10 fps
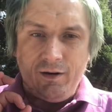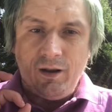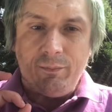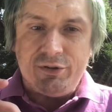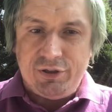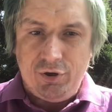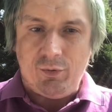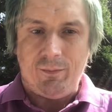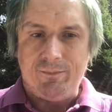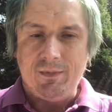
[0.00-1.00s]
Number
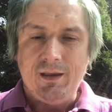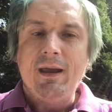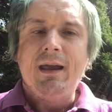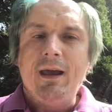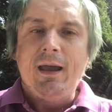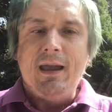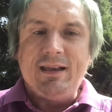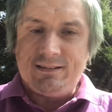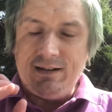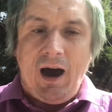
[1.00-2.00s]
2
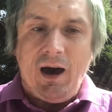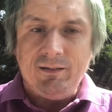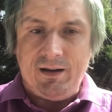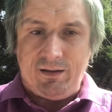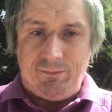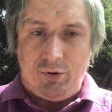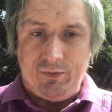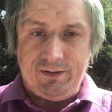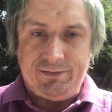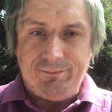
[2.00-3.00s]
is an online
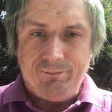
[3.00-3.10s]
component